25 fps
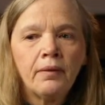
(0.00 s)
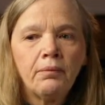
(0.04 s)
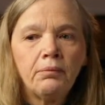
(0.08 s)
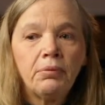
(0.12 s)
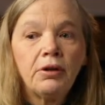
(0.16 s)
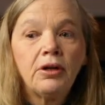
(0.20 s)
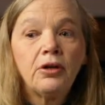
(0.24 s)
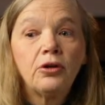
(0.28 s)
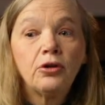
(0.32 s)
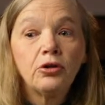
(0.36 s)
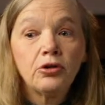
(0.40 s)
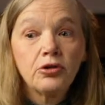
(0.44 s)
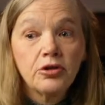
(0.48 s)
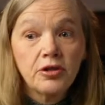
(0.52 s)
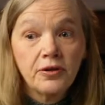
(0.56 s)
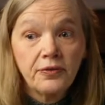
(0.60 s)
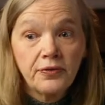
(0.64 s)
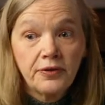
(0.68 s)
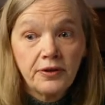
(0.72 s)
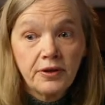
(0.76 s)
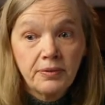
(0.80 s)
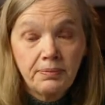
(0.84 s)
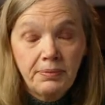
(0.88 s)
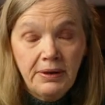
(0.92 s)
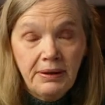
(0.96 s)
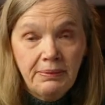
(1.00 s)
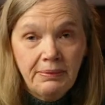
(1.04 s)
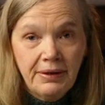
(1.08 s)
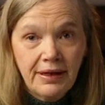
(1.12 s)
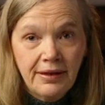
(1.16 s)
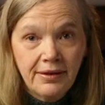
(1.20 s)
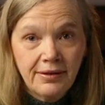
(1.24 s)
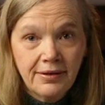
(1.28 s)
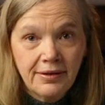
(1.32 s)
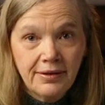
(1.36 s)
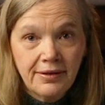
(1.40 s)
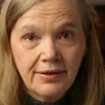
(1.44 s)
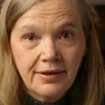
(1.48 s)
because of it being
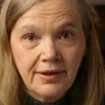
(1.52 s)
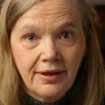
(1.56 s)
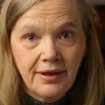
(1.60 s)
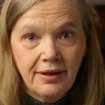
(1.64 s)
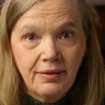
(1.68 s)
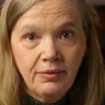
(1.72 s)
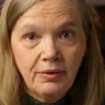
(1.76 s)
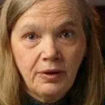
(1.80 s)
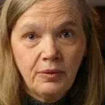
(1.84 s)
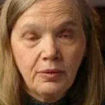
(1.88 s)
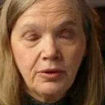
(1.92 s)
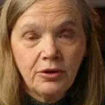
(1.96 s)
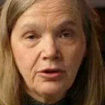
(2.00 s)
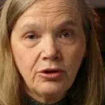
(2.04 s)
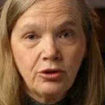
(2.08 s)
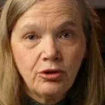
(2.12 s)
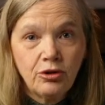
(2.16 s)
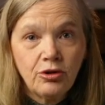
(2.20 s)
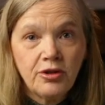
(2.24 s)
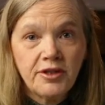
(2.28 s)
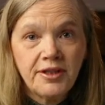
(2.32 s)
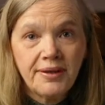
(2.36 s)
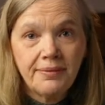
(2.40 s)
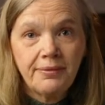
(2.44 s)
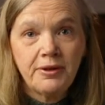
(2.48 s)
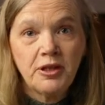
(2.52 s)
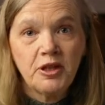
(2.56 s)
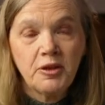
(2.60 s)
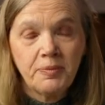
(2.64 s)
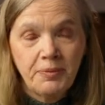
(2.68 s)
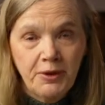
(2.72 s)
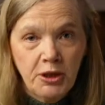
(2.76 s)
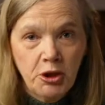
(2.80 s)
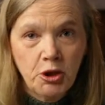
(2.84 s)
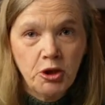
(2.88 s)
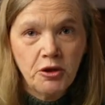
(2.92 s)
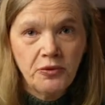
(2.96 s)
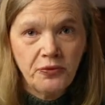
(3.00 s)
Mother's Day, we want to do something
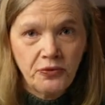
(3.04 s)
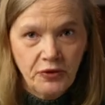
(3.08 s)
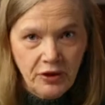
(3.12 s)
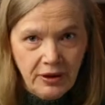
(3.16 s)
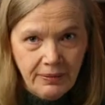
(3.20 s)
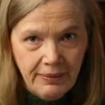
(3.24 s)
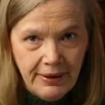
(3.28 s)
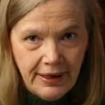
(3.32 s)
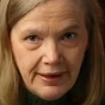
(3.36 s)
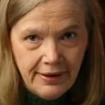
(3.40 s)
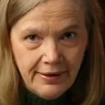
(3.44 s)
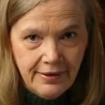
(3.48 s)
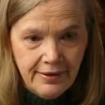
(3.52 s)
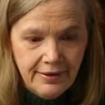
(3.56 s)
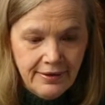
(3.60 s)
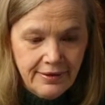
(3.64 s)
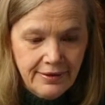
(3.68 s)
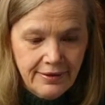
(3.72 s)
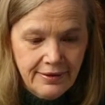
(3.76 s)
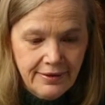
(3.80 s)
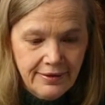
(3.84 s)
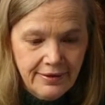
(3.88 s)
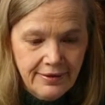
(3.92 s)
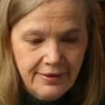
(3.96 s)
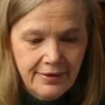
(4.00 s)
special for the mothers.